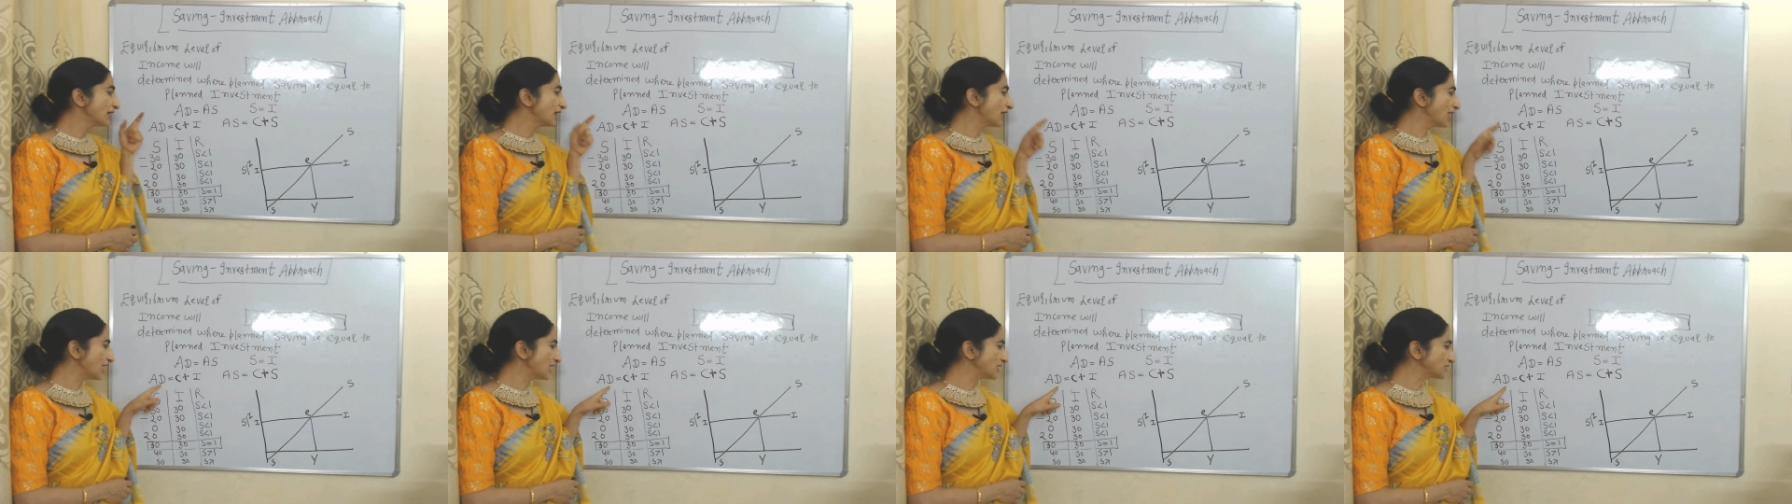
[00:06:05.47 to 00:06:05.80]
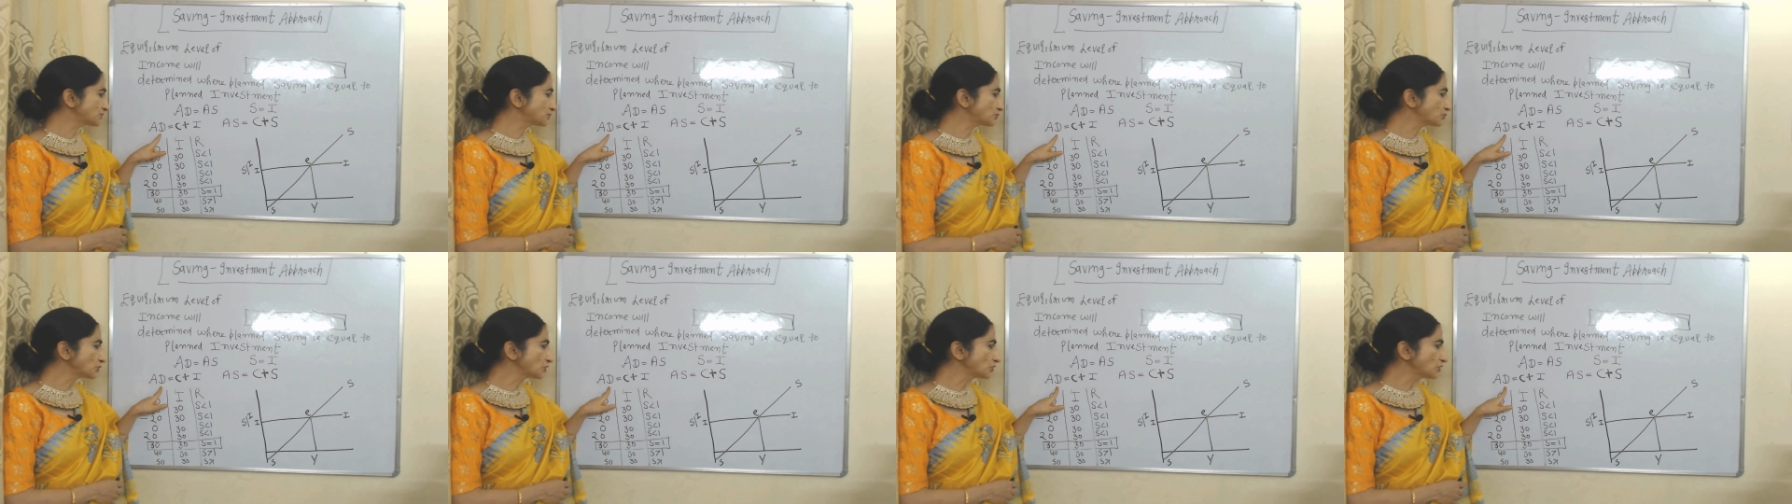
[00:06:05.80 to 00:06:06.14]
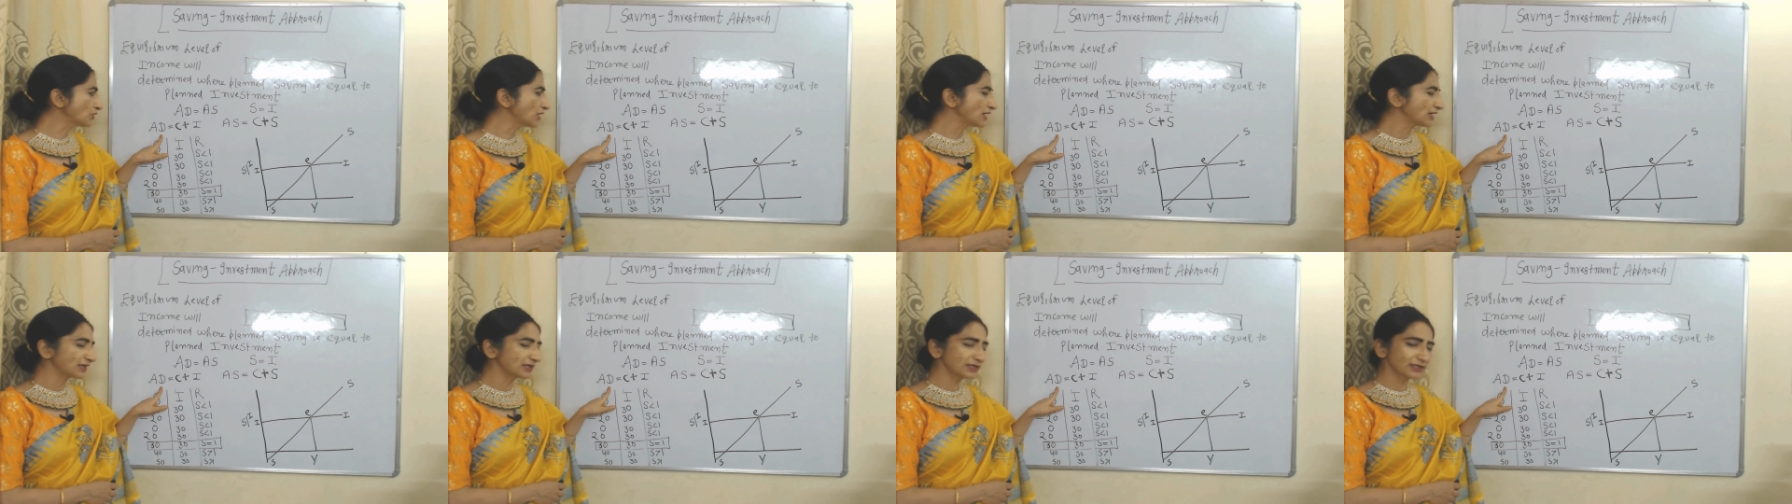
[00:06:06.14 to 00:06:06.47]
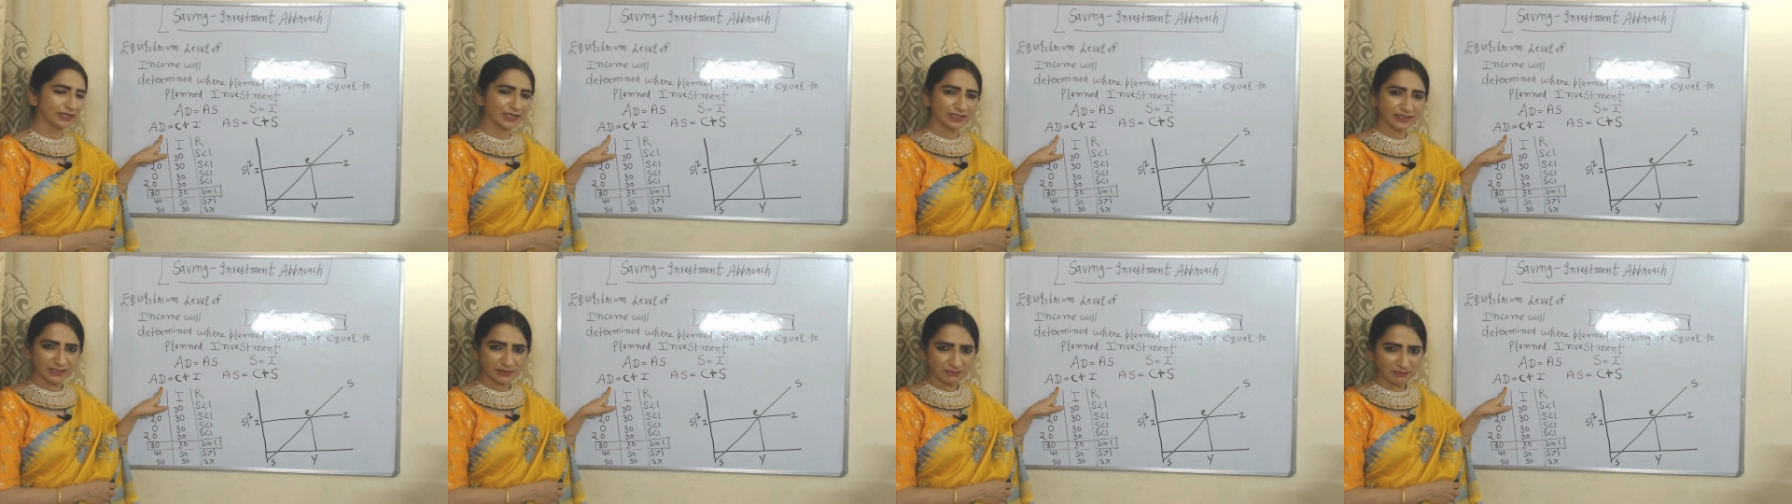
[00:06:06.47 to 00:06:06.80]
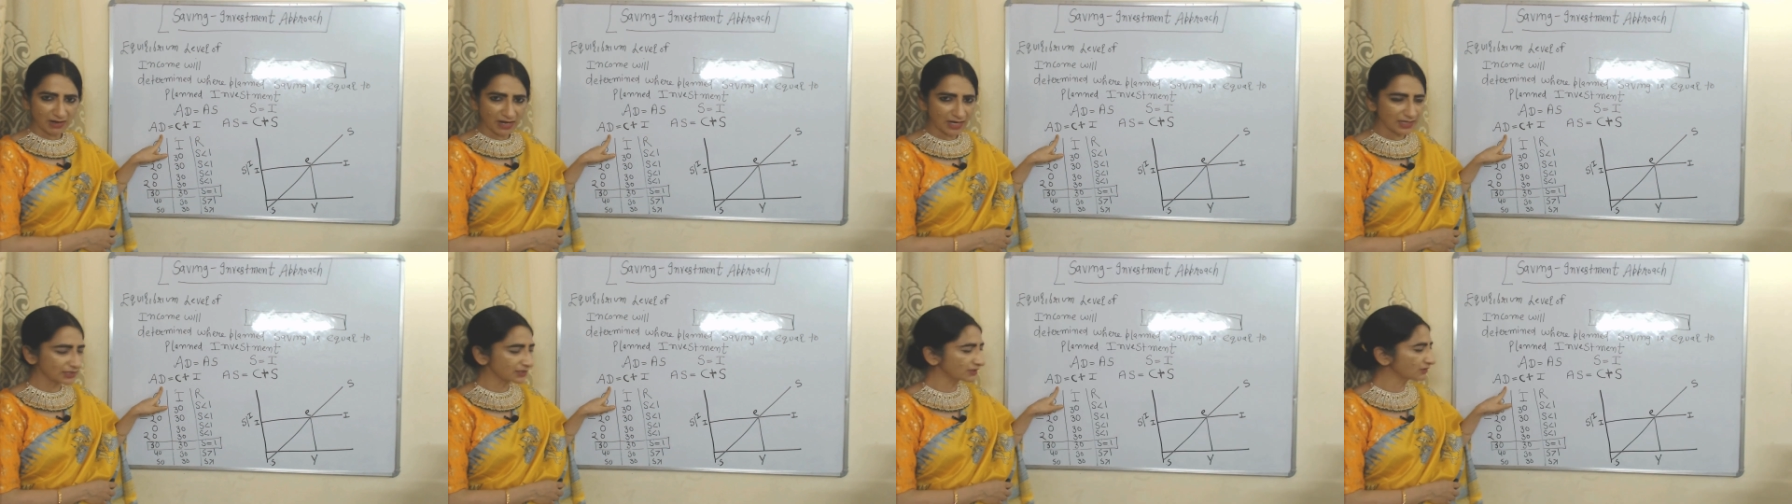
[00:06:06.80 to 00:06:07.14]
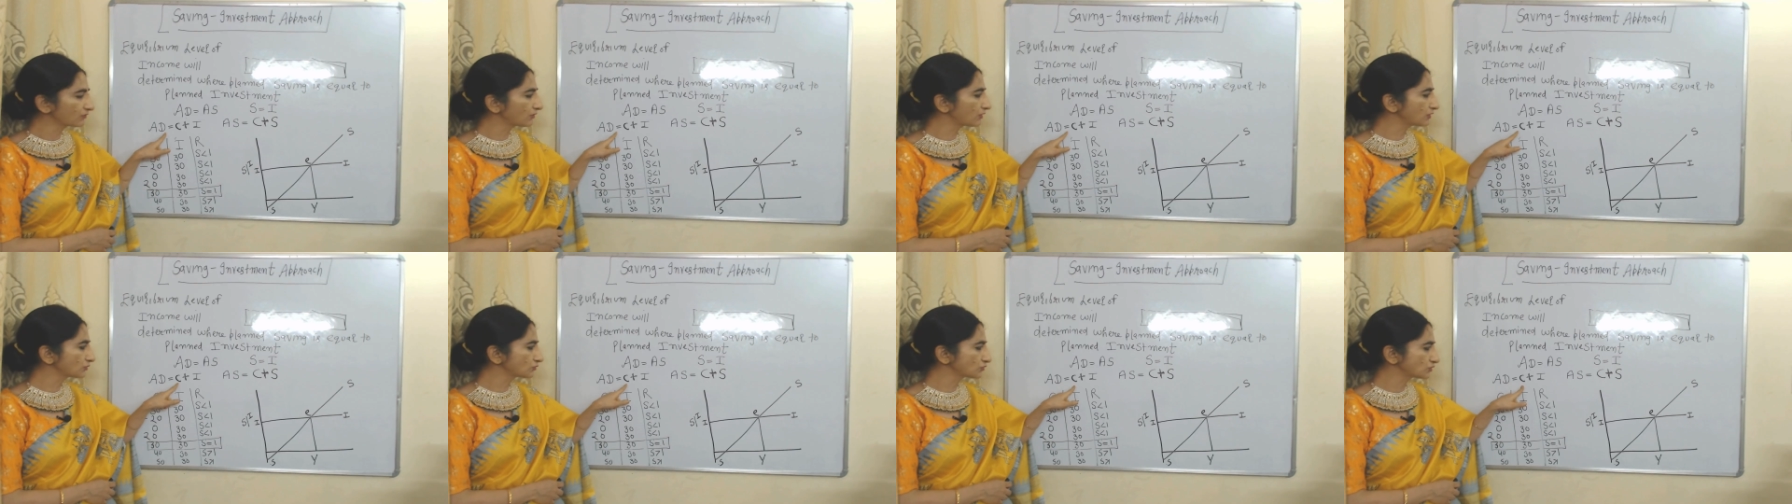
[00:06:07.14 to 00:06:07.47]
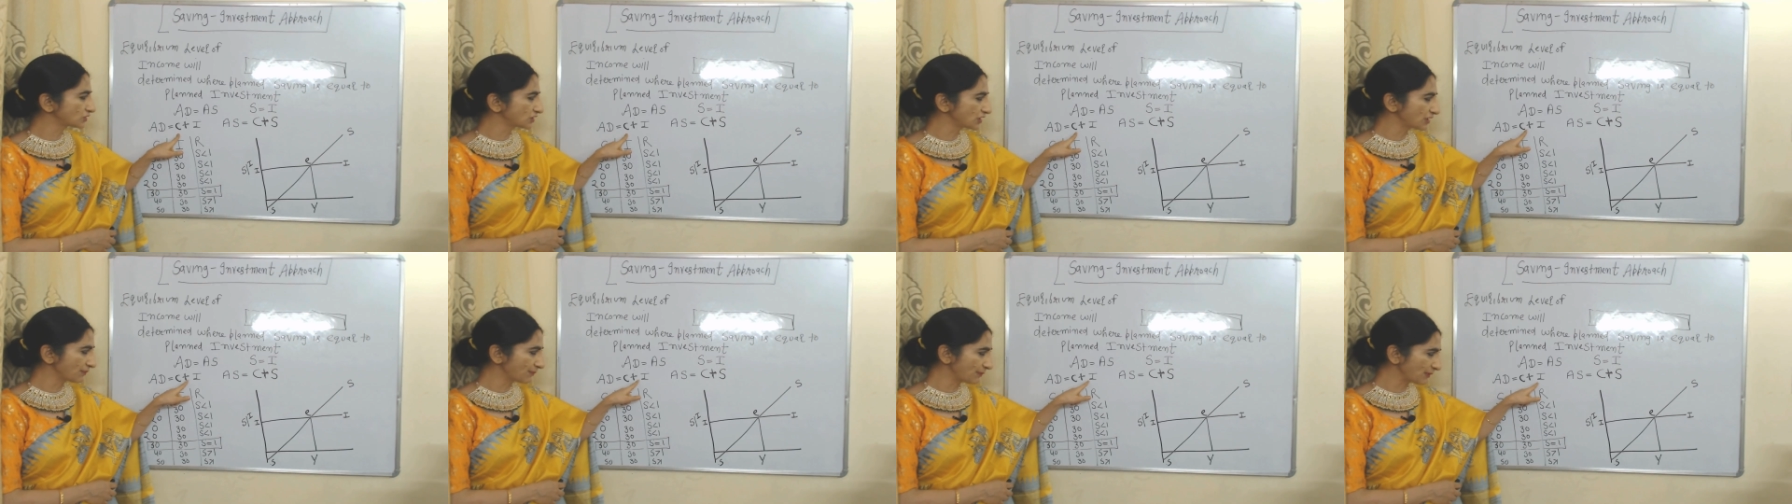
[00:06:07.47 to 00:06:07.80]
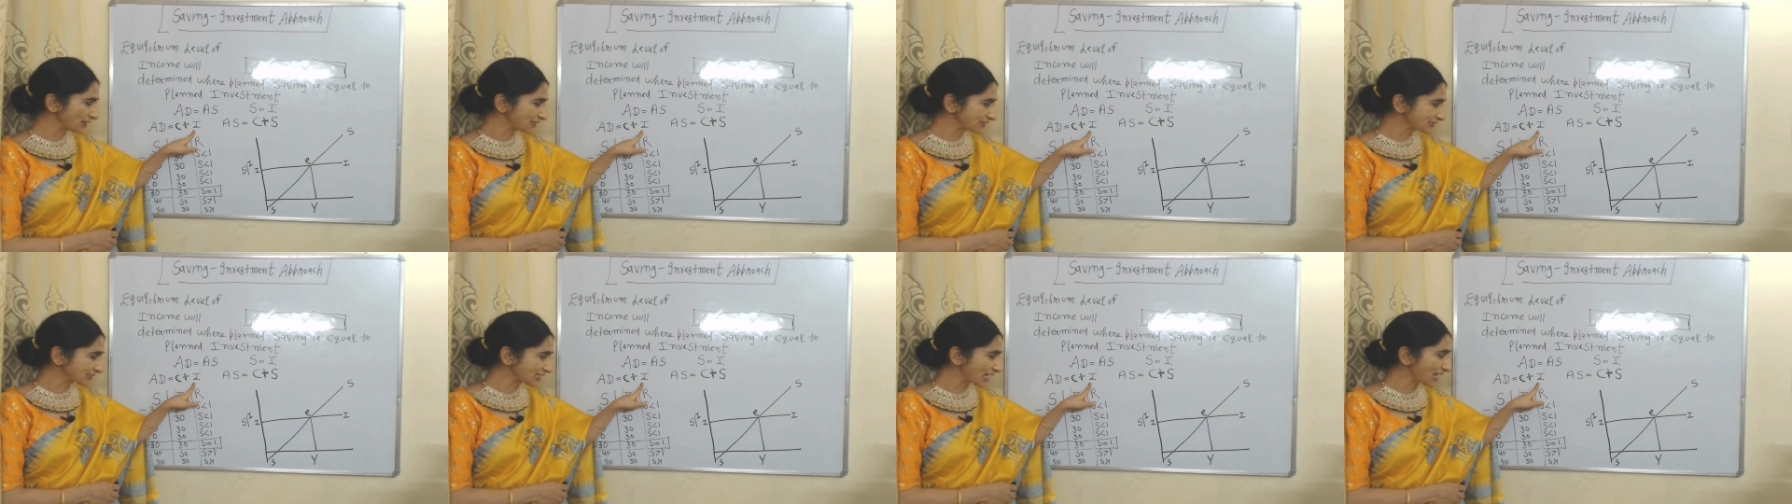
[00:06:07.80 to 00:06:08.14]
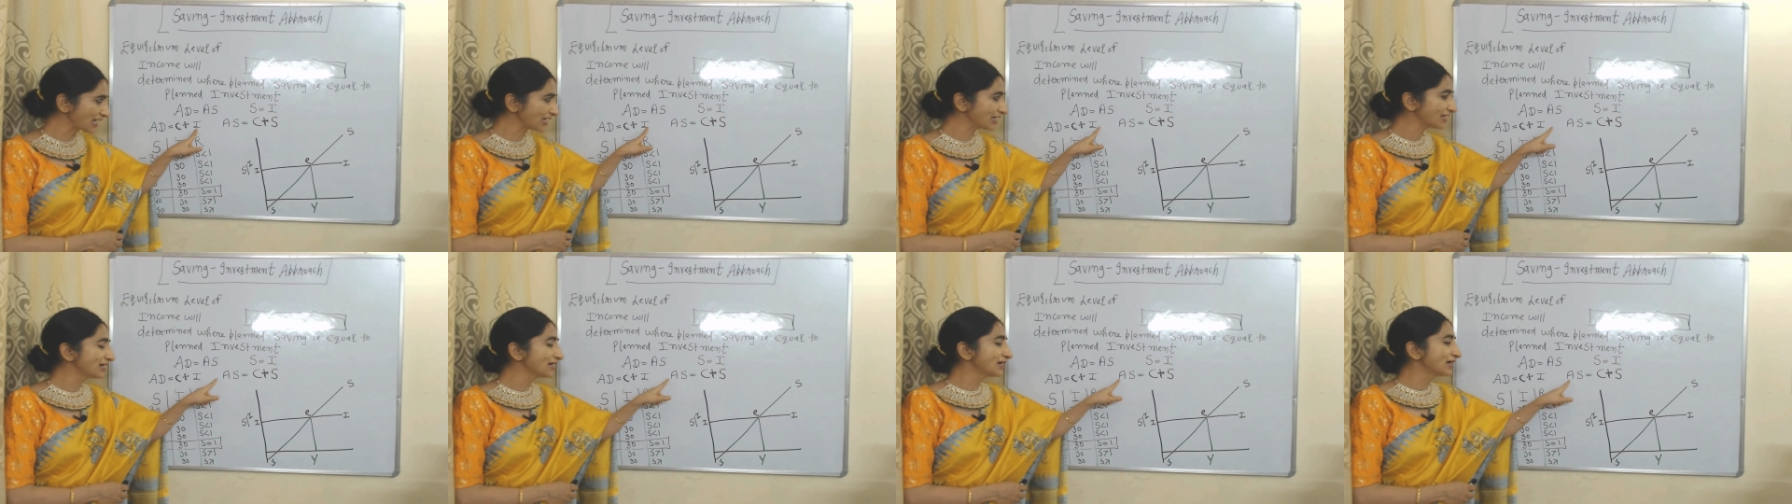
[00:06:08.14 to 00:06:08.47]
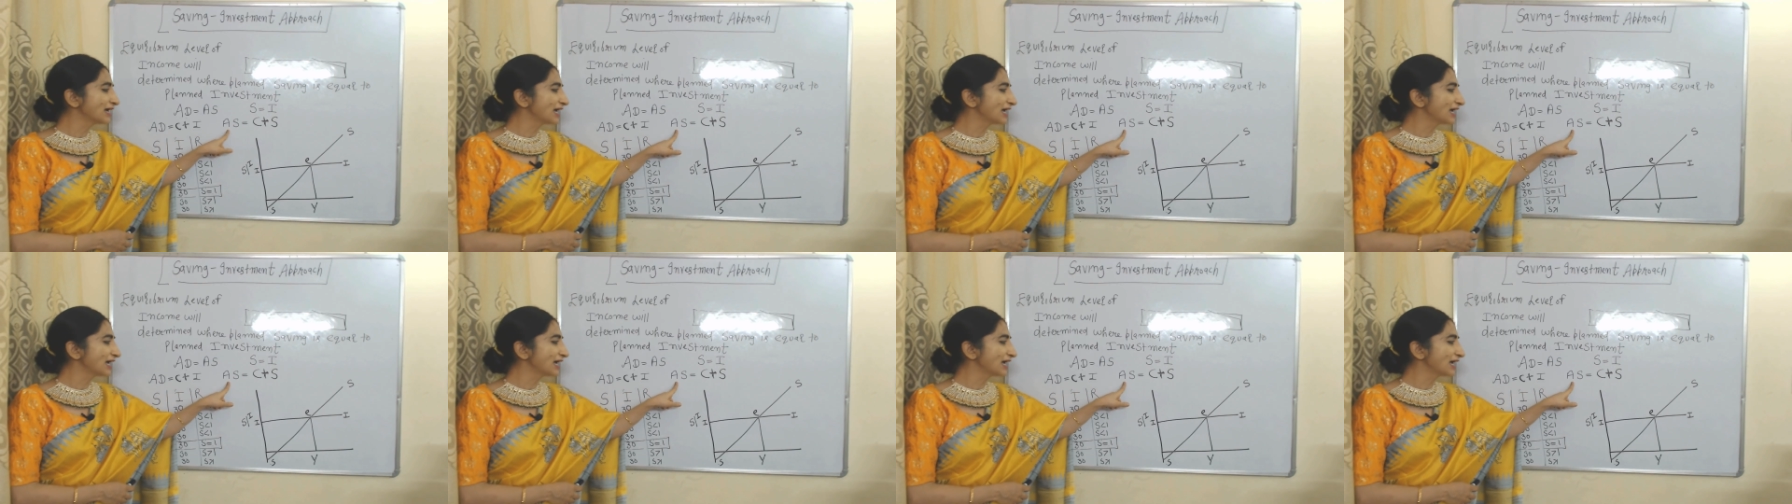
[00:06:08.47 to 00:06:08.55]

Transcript: As we know, aggregate demand equal to C plus I,